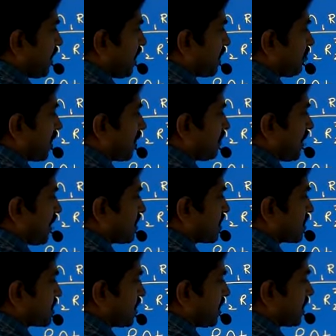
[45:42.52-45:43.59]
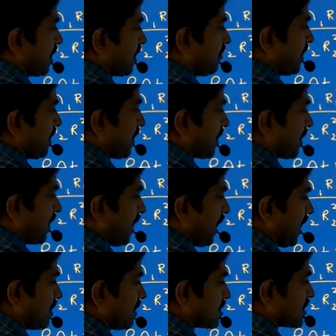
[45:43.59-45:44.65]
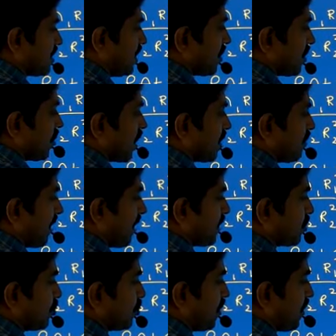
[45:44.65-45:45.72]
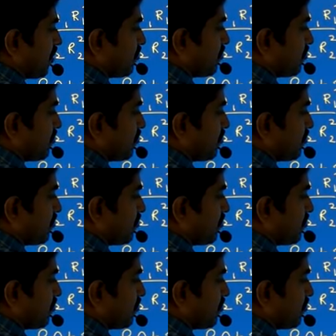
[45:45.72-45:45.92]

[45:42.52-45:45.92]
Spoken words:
will be 1 by 16 can be taken as 1 by 2